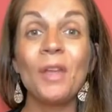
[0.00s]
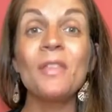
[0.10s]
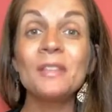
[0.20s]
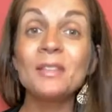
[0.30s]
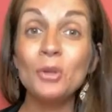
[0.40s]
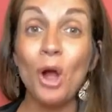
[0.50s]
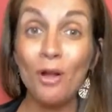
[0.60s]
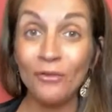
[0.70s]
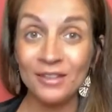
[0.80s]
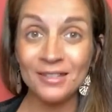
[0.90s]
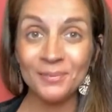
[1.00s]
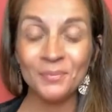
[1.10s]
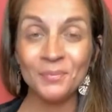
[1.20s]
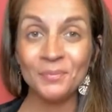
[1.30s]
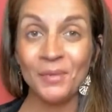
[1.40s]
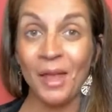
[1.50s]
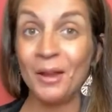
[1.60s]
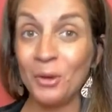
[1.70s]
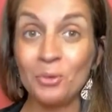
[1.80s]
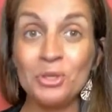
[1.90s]
This is your office. I
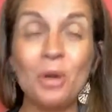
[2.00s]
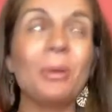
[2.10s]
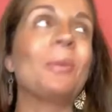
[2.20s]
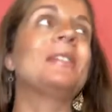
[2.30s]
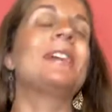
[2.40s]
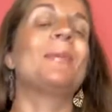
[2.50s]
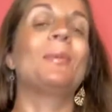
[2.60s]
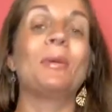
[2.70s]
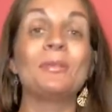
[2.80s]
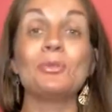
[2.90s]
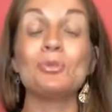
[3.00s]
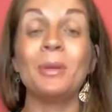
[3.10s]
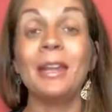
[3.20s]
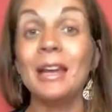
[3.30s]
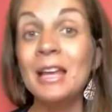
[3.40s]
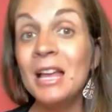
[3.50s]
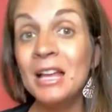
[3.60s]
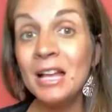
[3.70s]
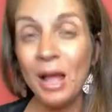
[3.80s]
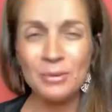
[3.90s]
had a coach tell me one time about social media.
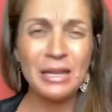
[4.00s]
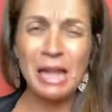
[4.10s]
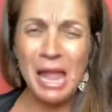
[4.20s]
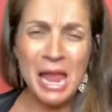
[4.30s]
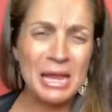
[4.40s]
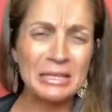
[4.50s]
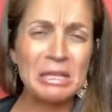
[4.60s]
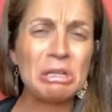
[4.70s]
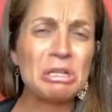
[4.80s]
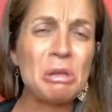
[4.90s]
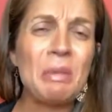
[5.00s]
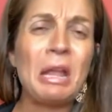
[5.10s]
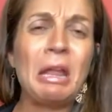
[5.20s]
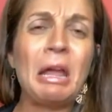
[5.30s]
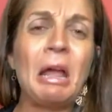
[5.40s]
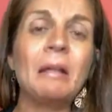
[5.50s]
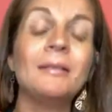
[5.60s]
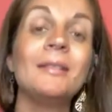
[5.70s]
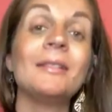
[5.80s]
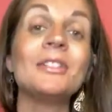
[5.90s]
I was like, I hate social media.
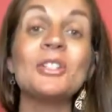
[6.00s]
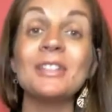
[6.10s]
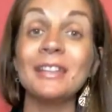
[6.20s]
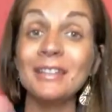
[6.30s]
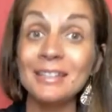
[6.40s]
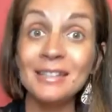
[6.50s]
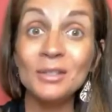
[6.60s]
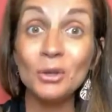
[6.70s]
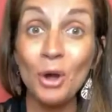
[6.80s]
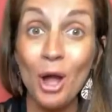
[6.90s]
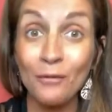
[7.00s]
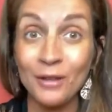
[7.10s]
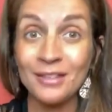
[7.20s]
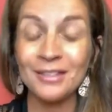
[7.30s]
She's like, this is your office.